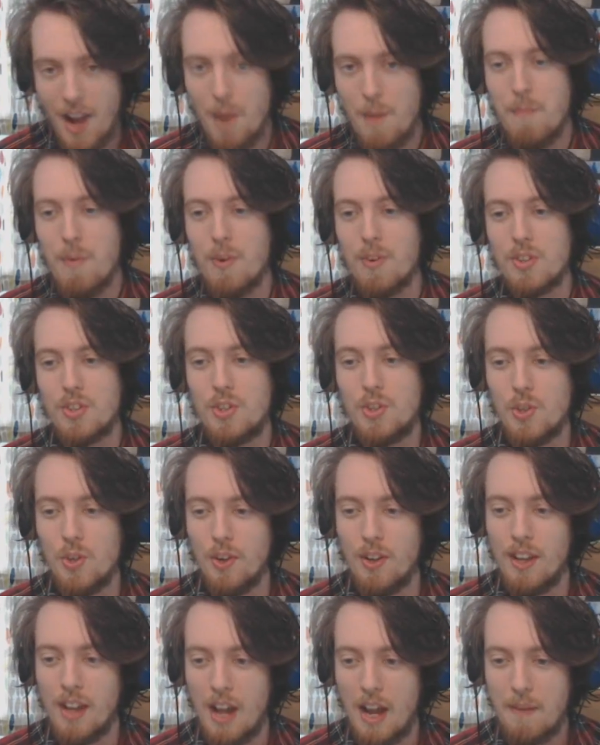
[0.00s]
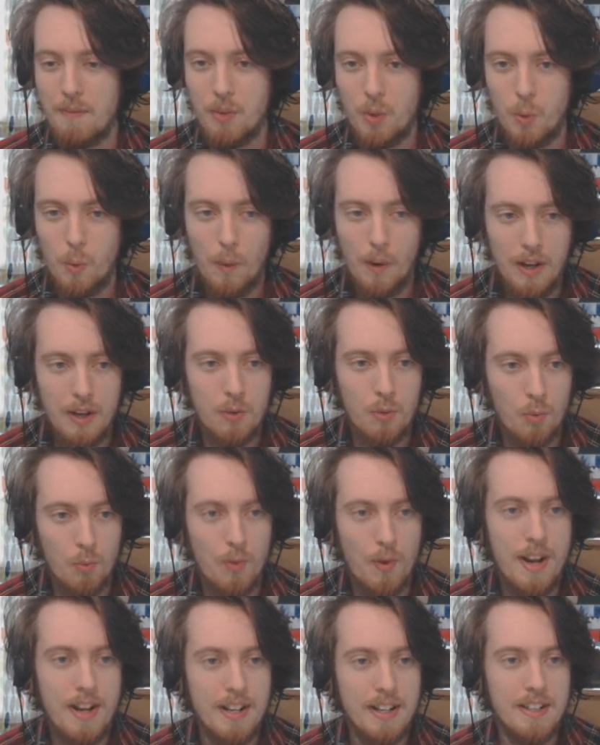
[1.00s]
I'm not sure that I'm quite
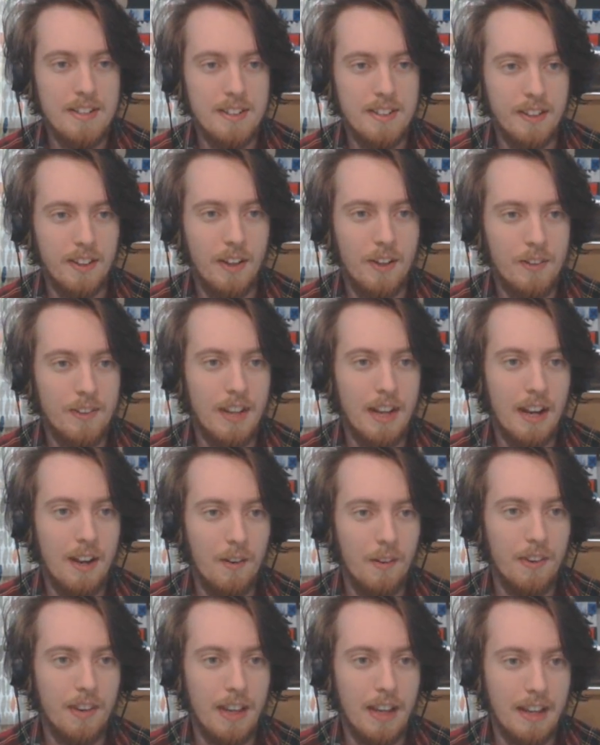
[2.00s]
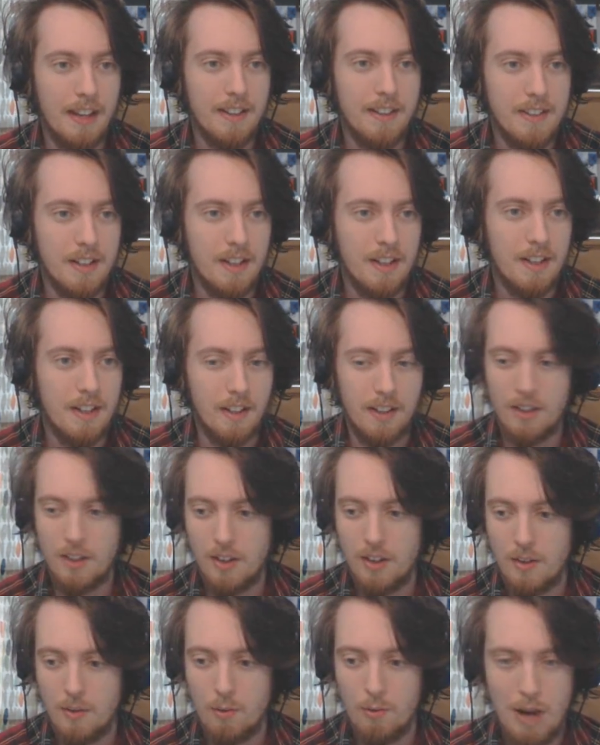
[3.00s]
ready to go down that dark
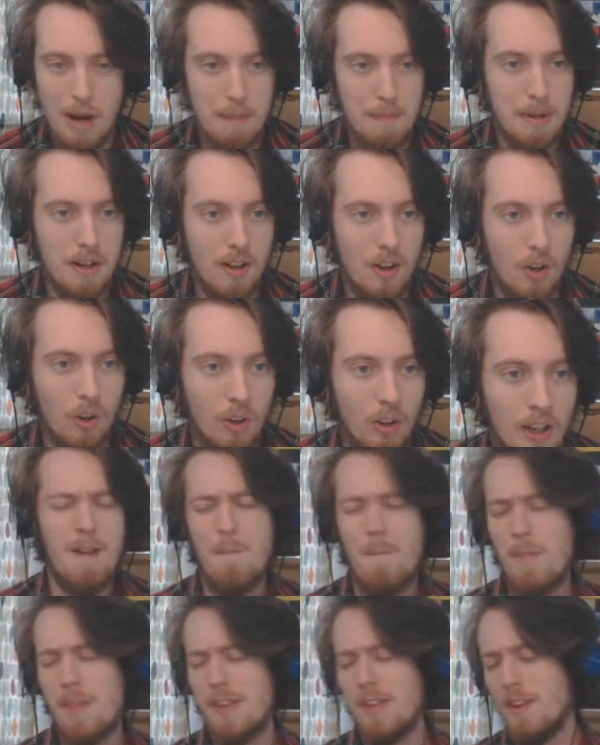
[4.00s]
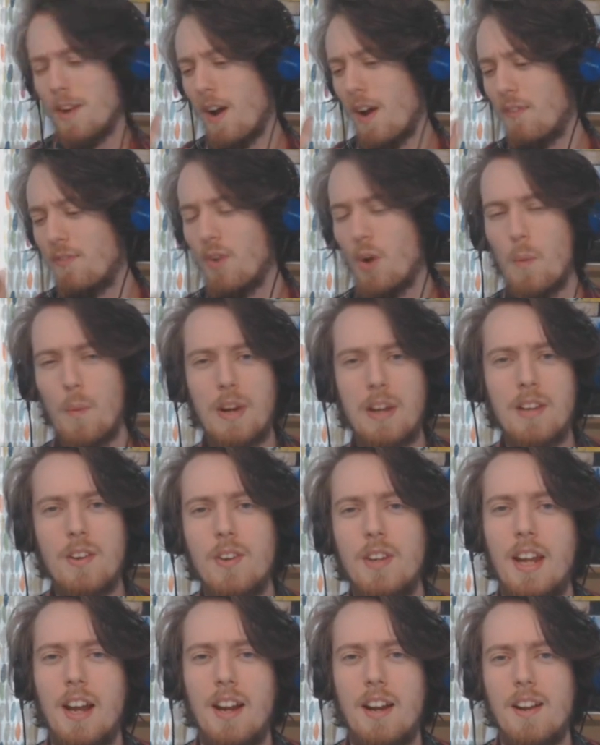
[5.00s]
rabbit hole. You know, I thought we'd
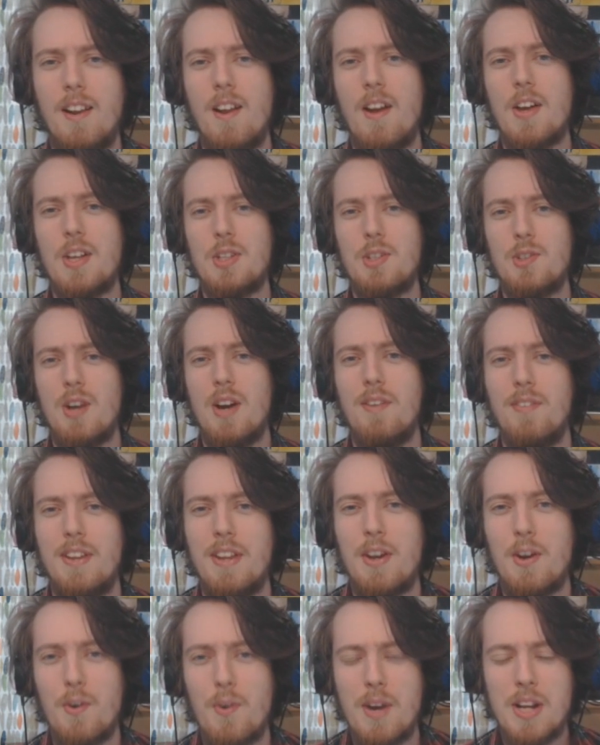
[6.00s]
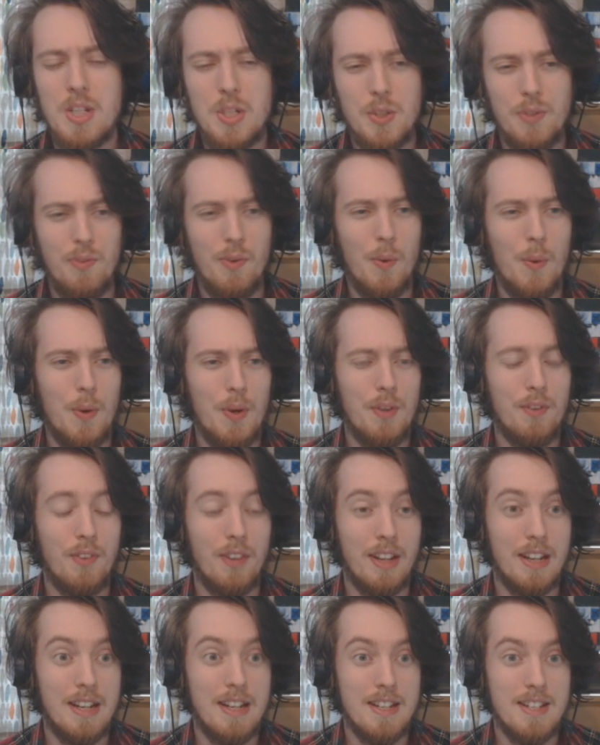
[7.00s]
look at a class rather than a race for one of
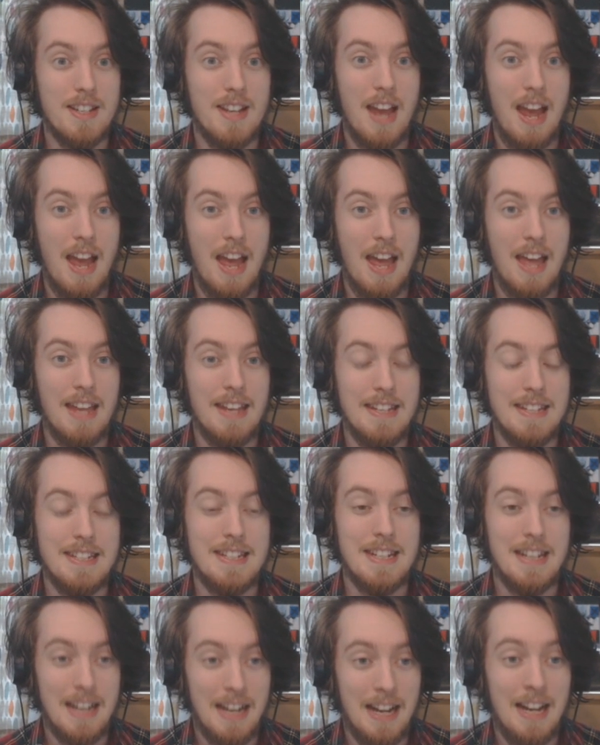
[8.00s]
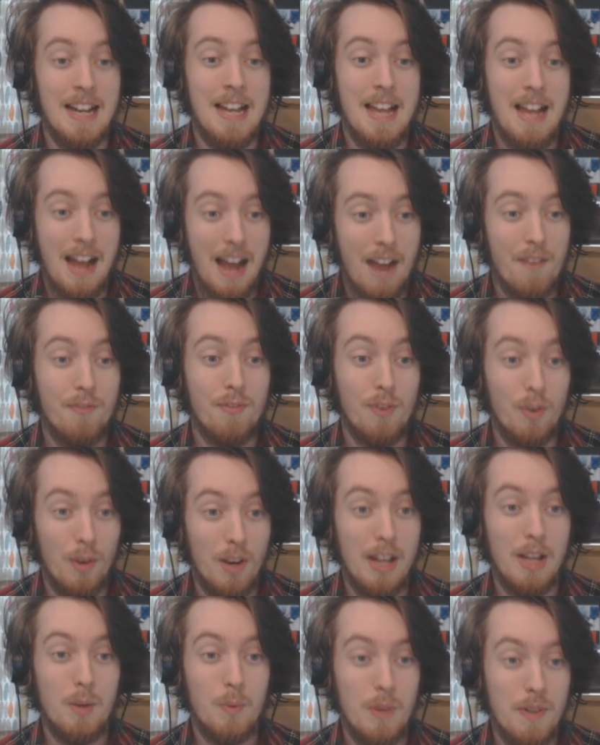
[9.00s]
these, and I feel
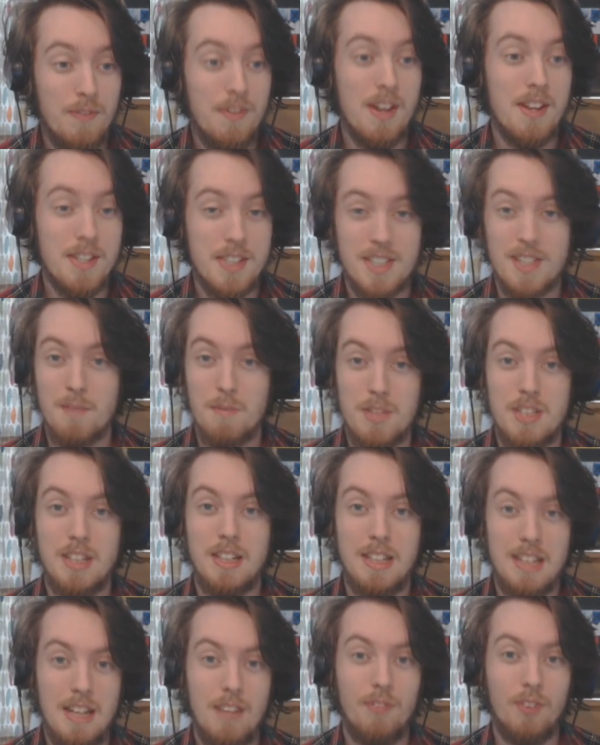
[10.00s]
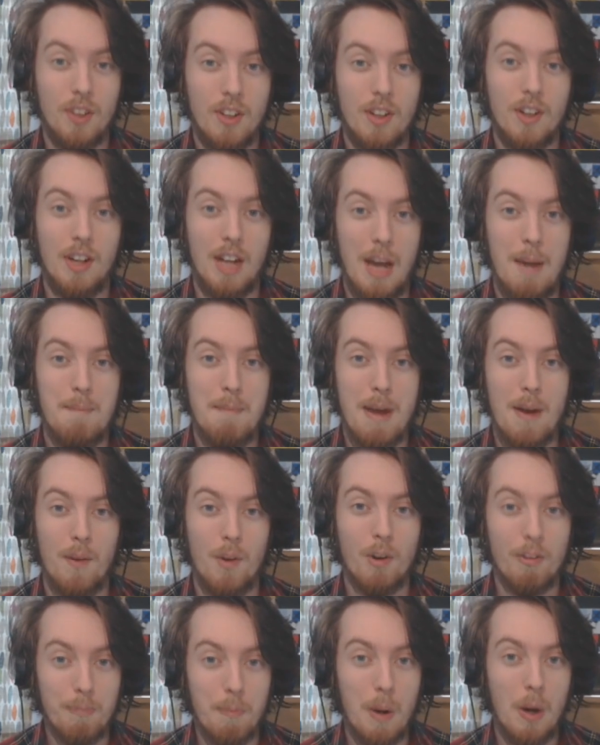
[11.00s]
like we've done some significant amount
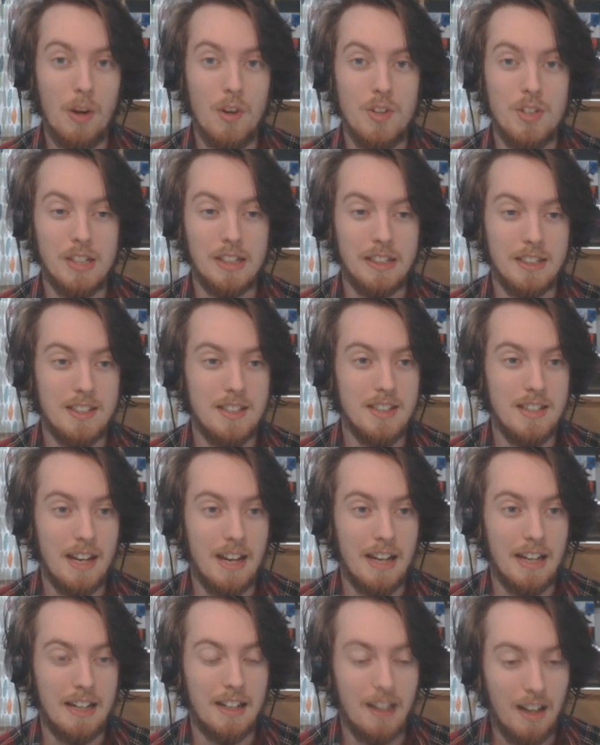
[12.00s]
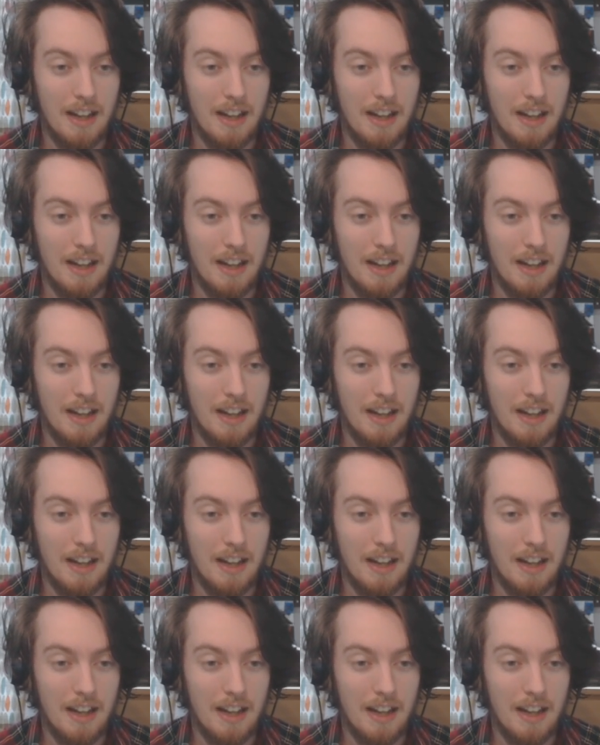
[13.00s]
of purging today.